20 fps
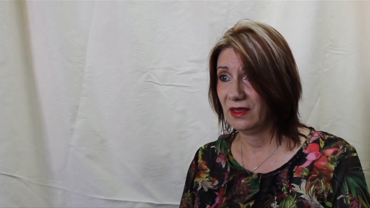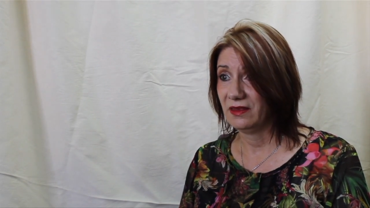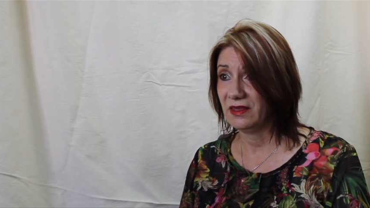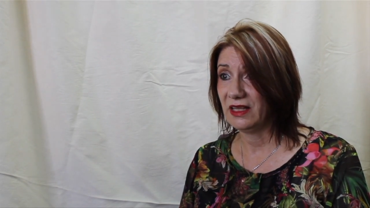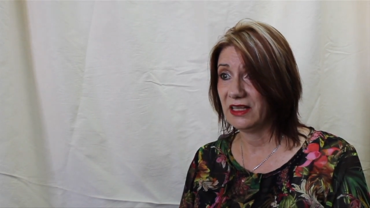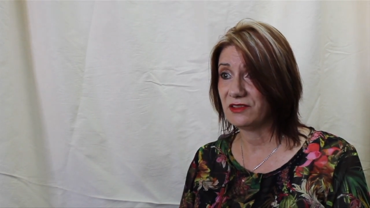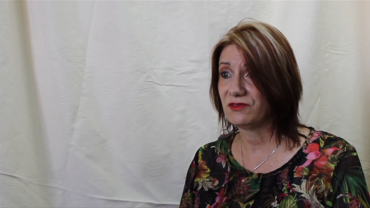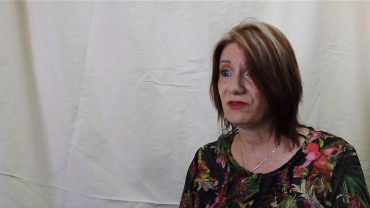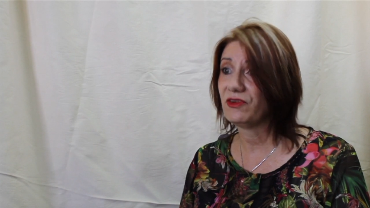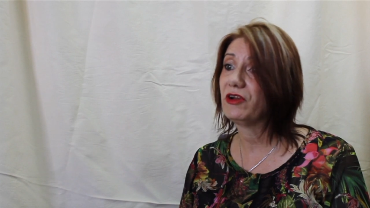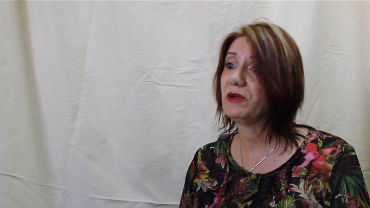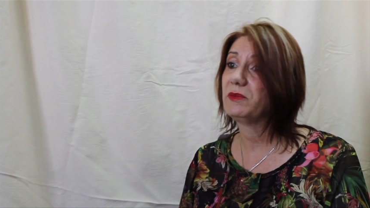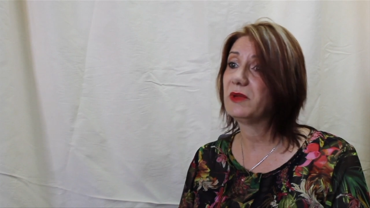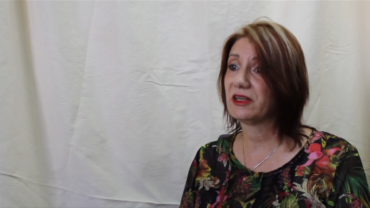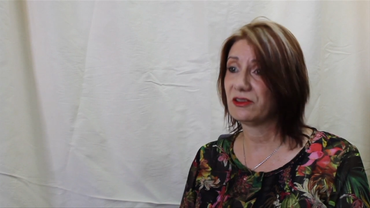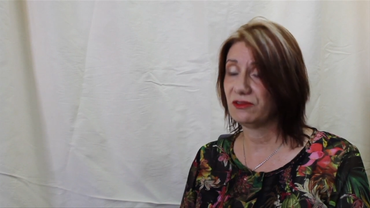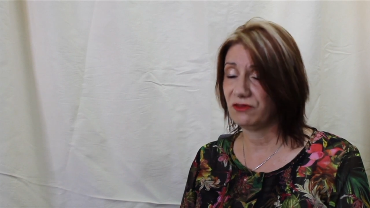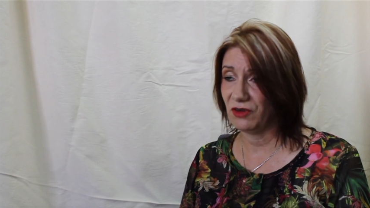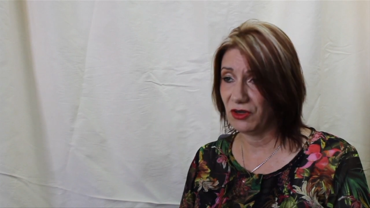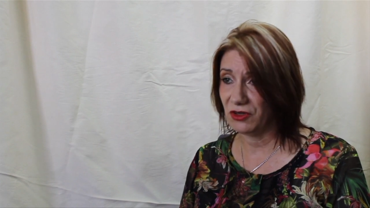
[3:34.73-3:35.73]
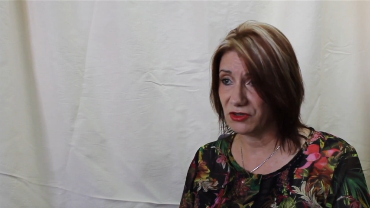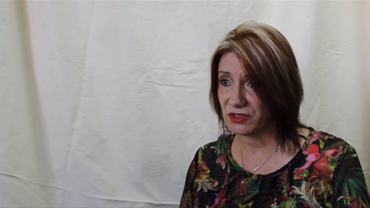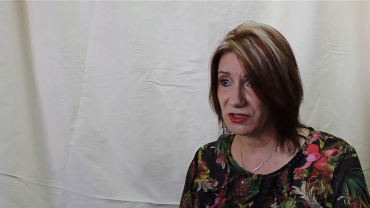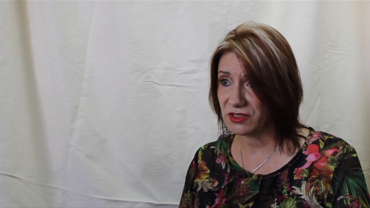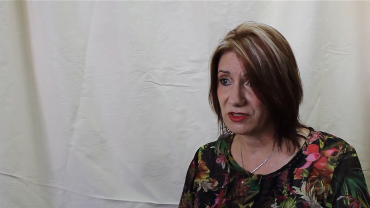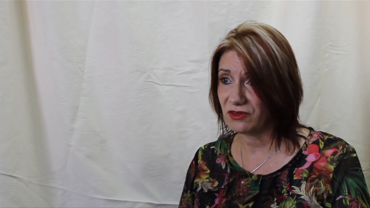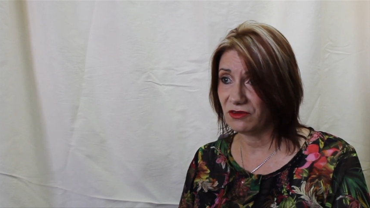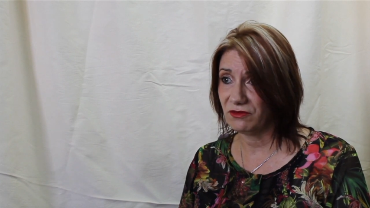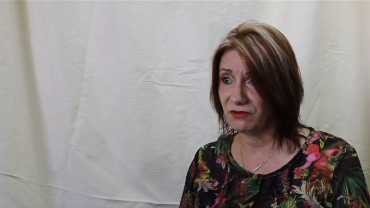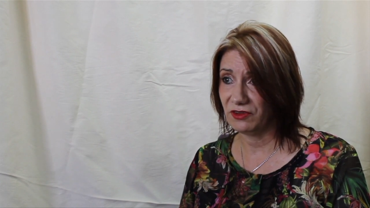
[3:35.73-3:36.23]
that's very much
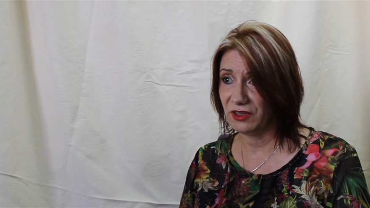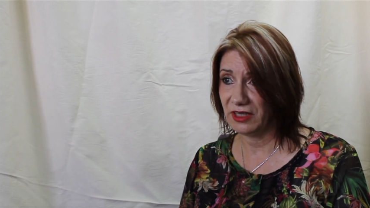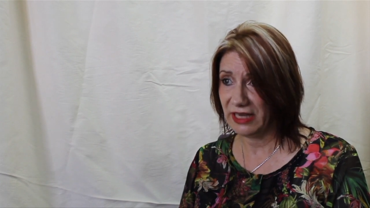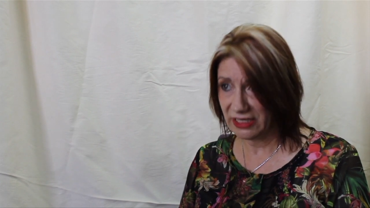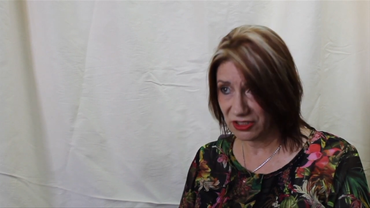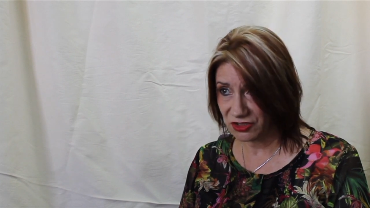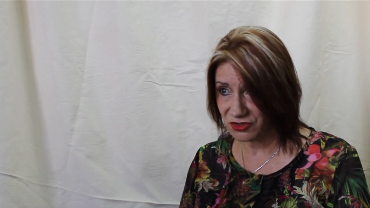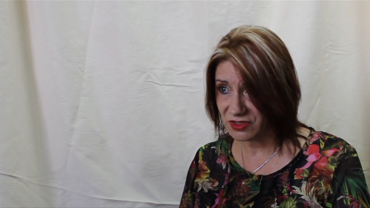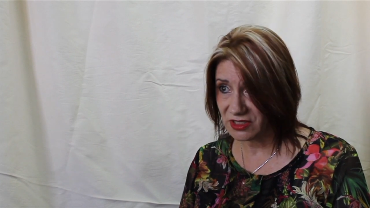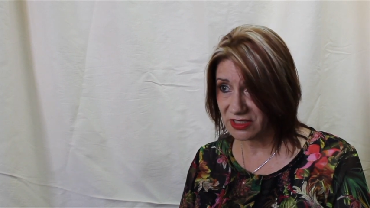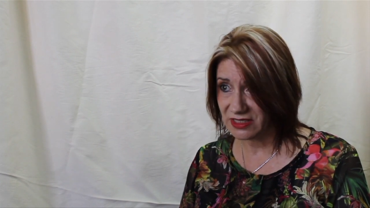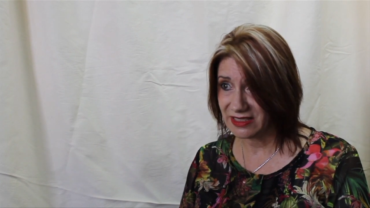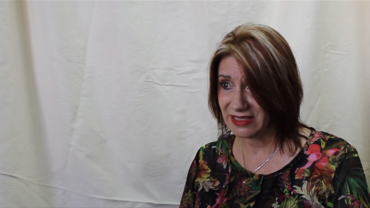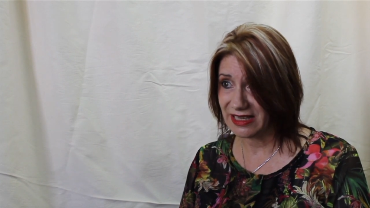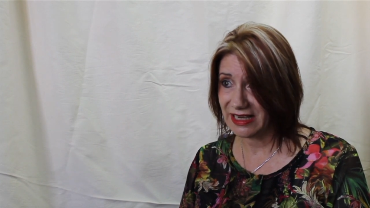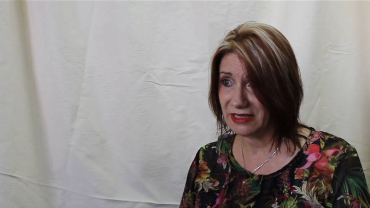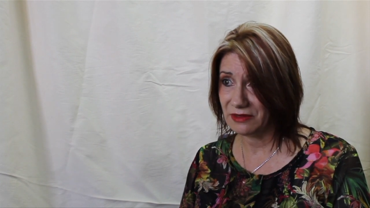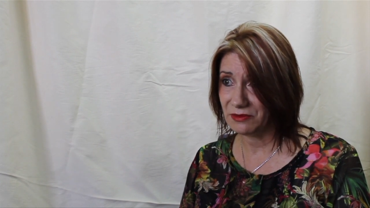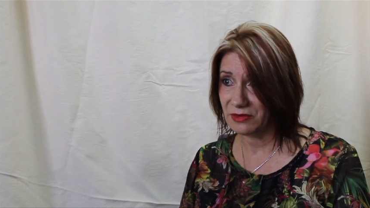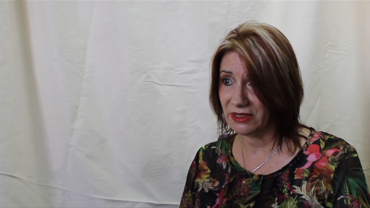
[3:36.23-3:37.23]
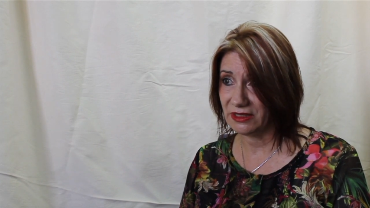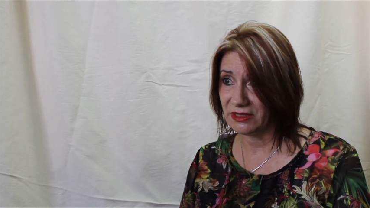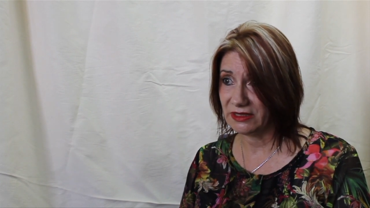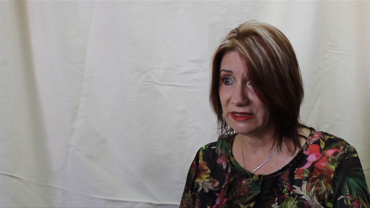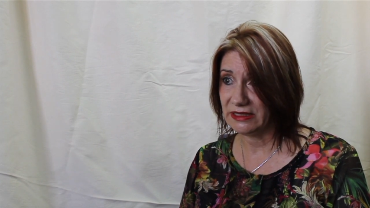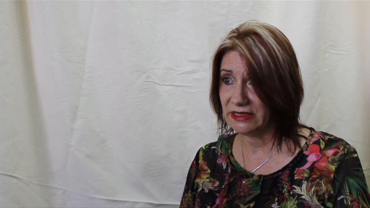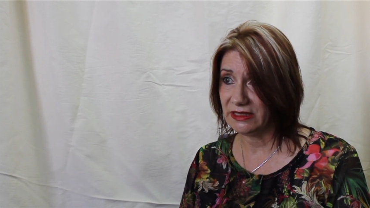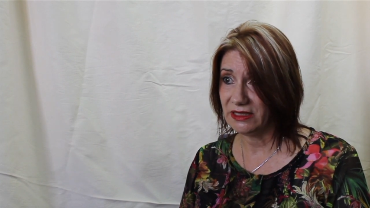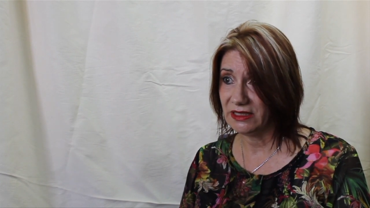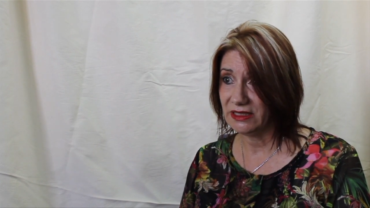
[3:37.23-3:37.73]
focused on financial
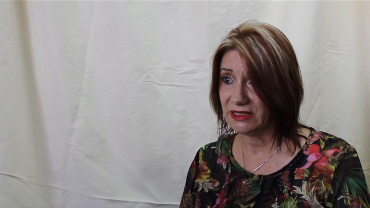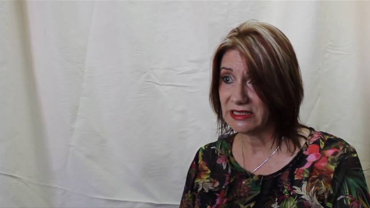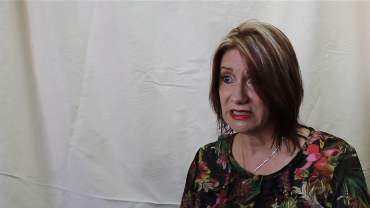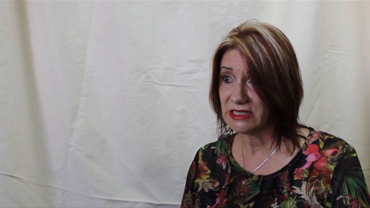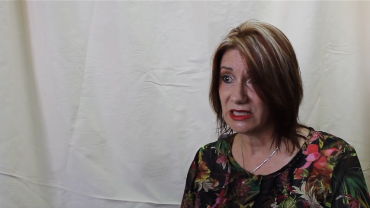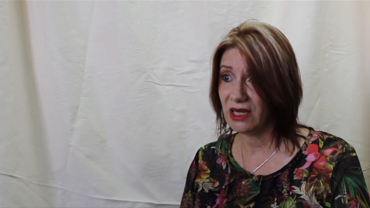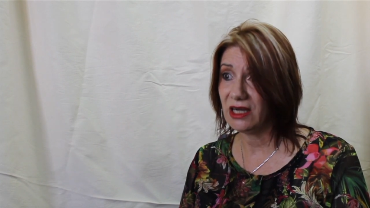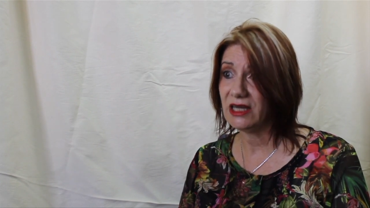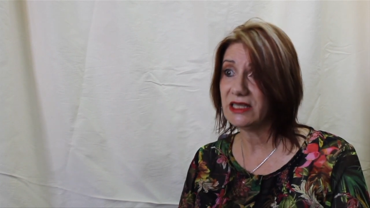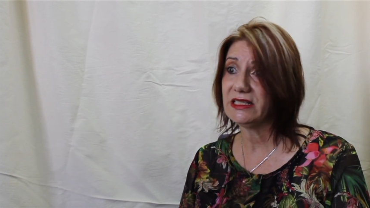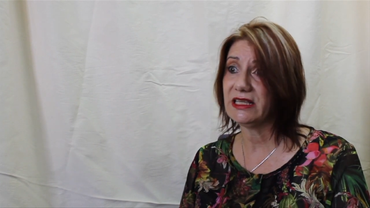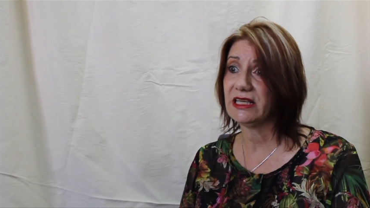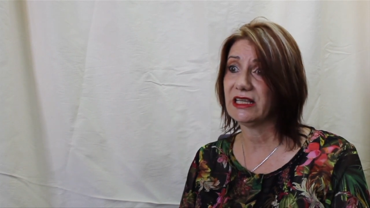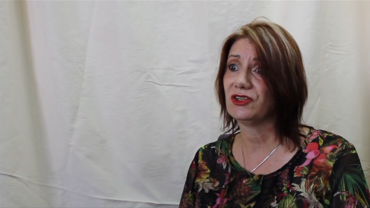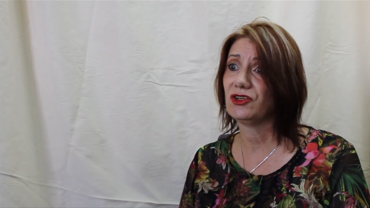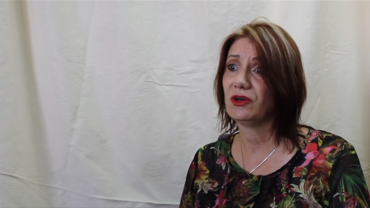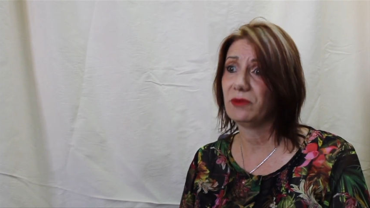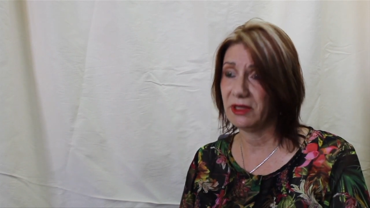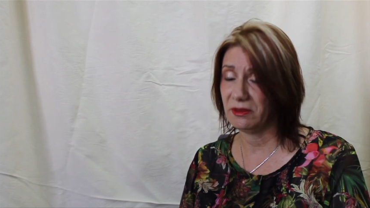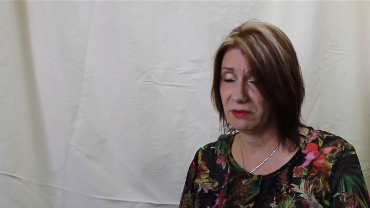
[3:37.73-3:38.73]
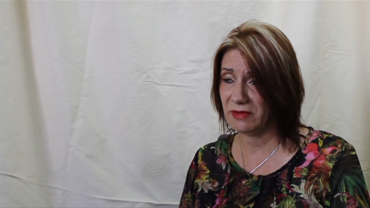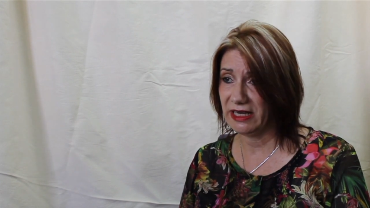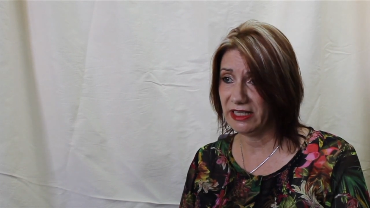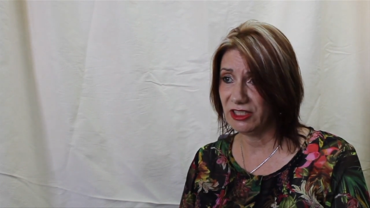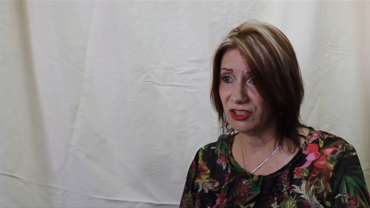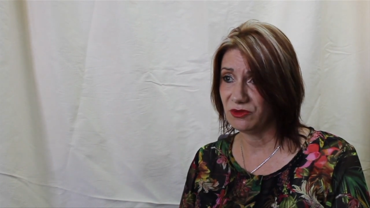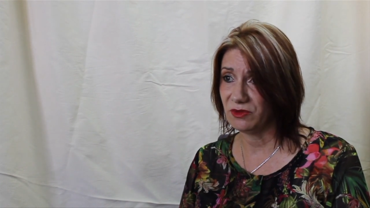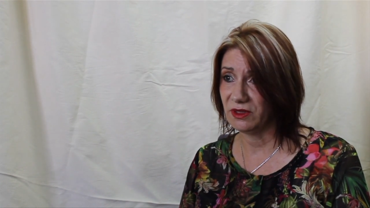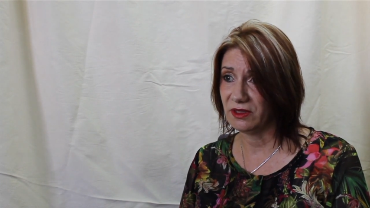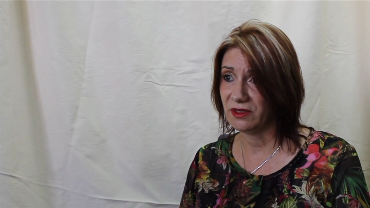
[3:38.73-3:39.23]
sustainability, tight economic
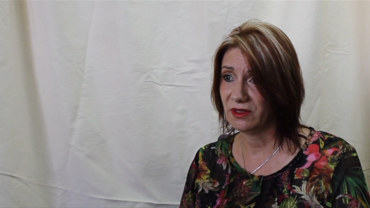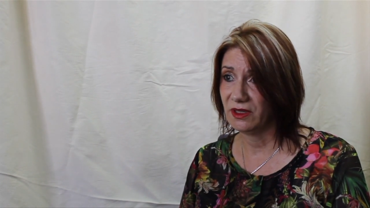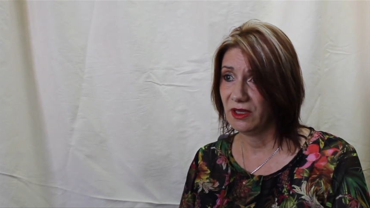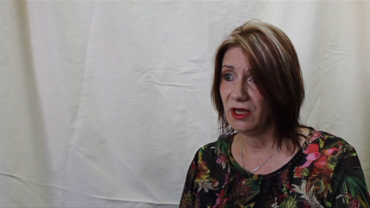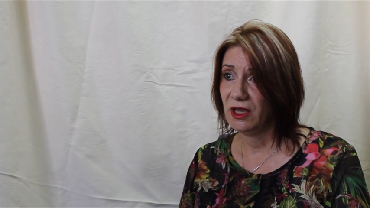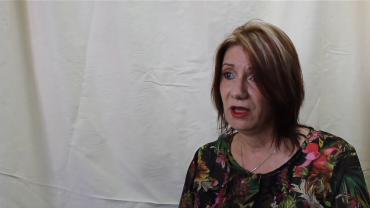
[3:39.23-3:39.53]
management,